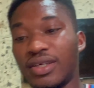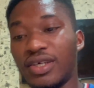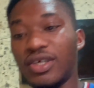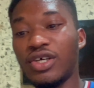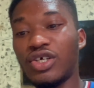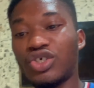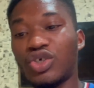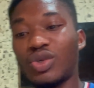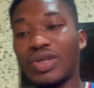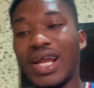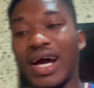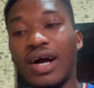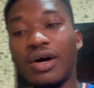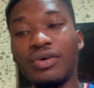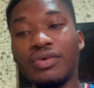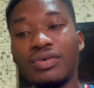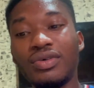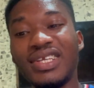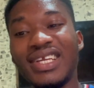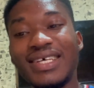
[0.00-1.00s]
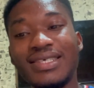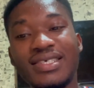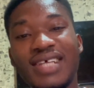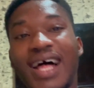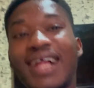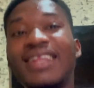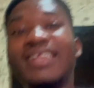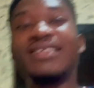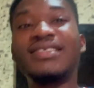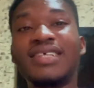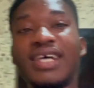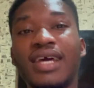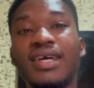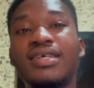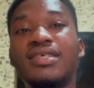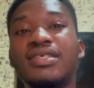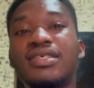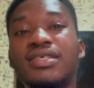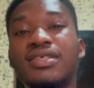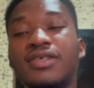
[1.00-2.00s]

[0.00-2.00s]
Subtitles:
So now let's add the text.